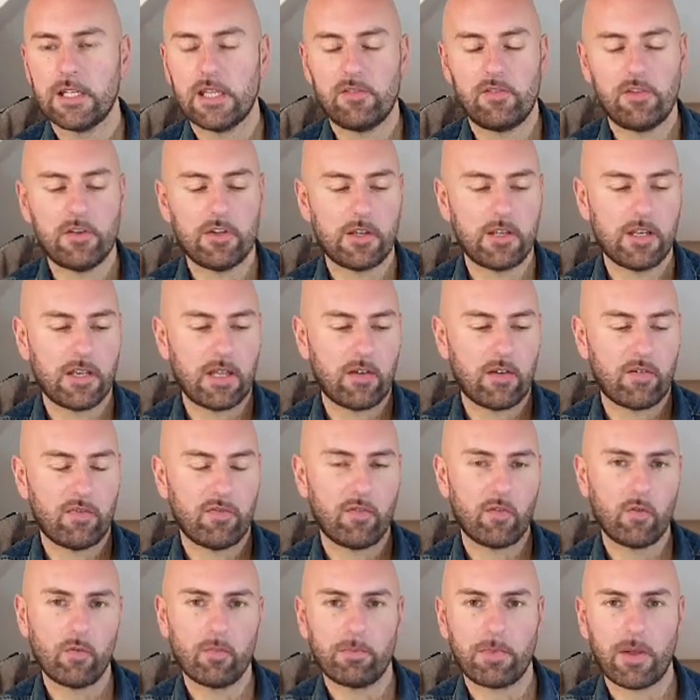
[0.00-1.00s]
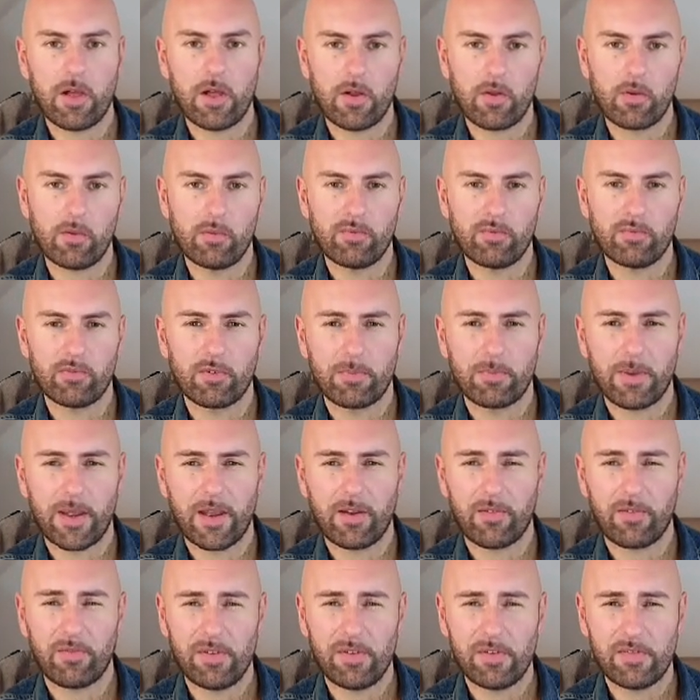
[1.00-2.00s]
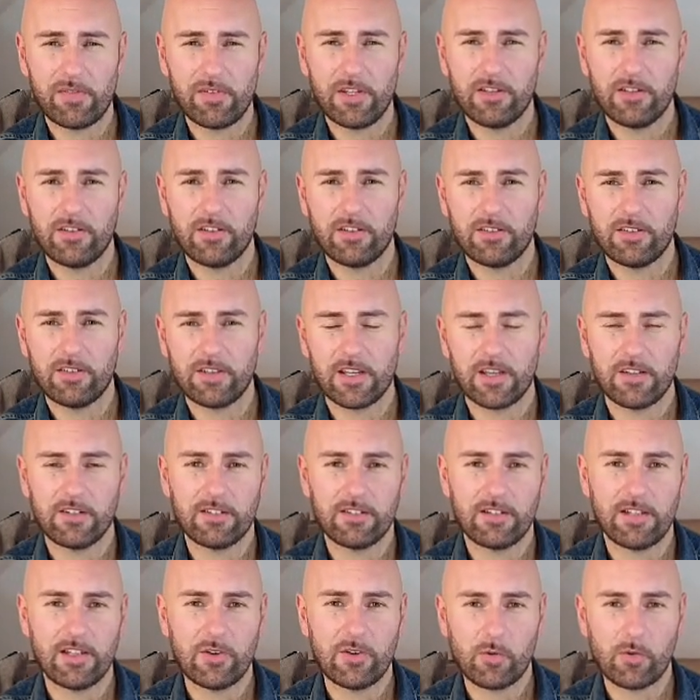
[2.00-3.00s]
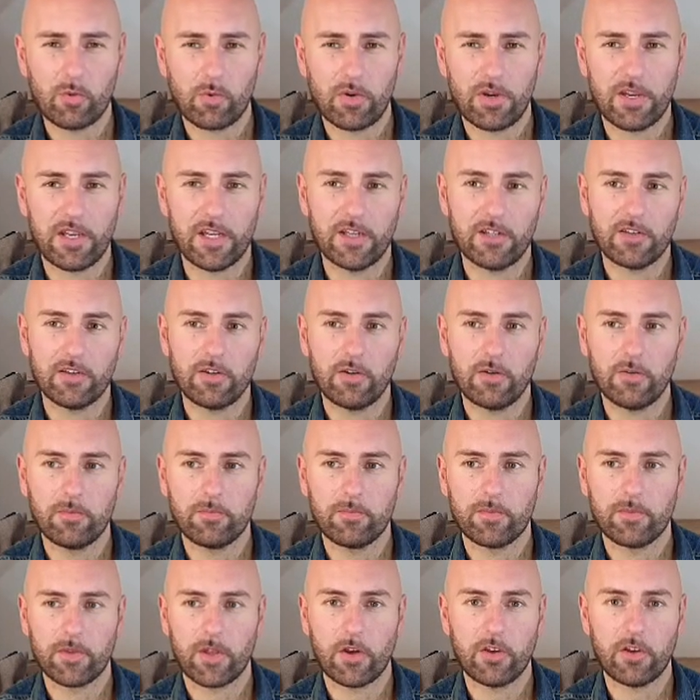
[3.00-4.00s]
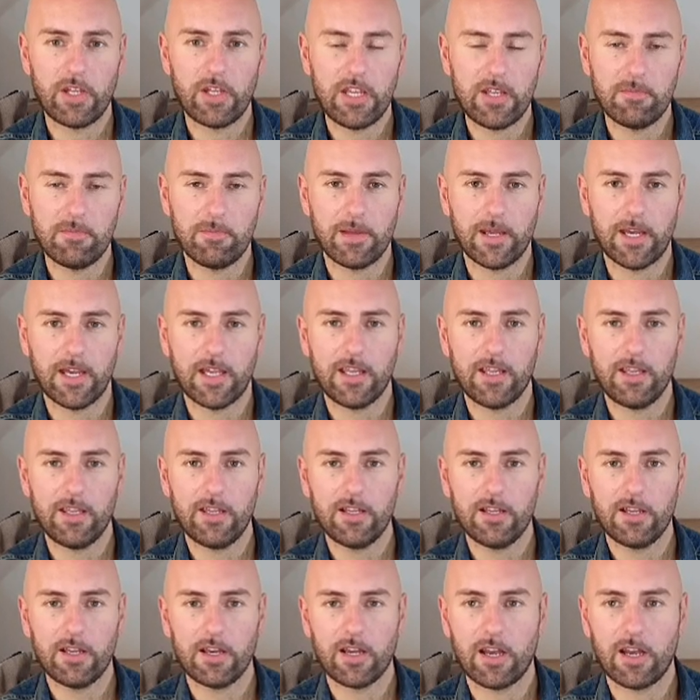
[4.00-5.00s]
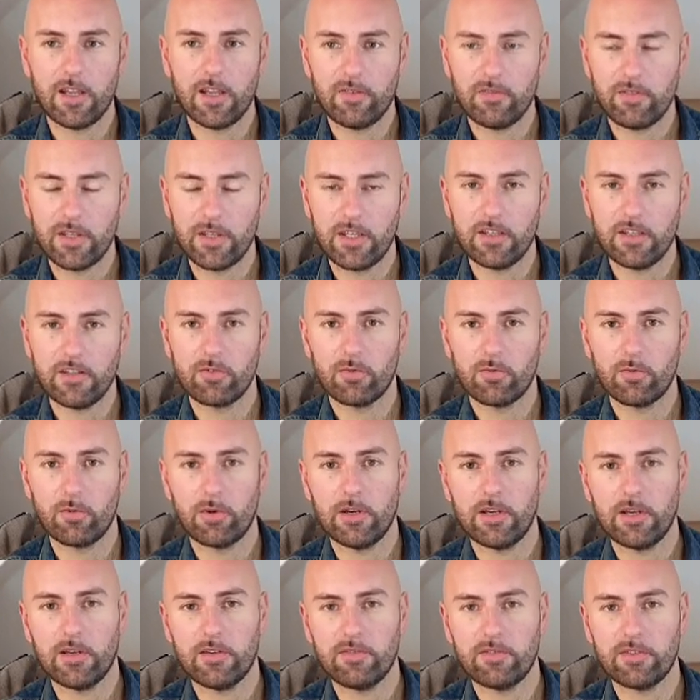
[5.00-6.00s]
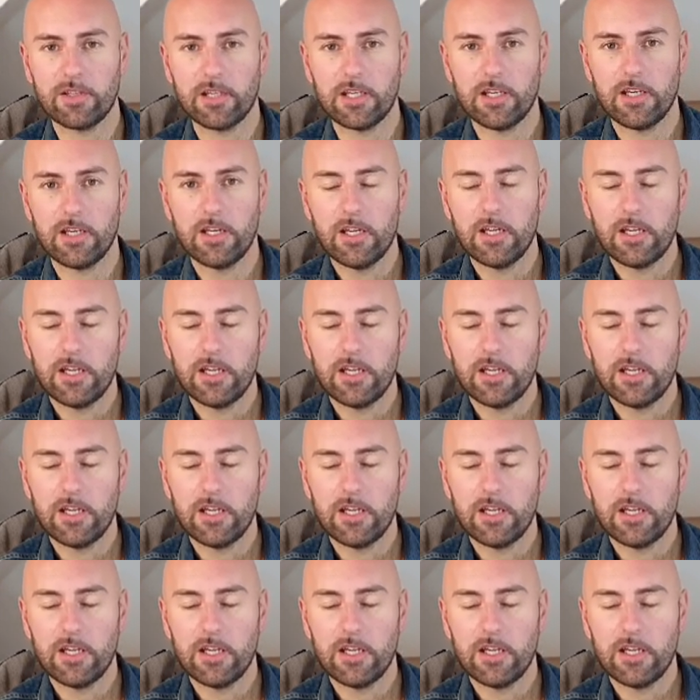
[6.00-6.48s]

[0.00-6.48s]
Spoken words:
if you could get a full bottle for about 50 to 60 quid on eBay, I think it's worth it.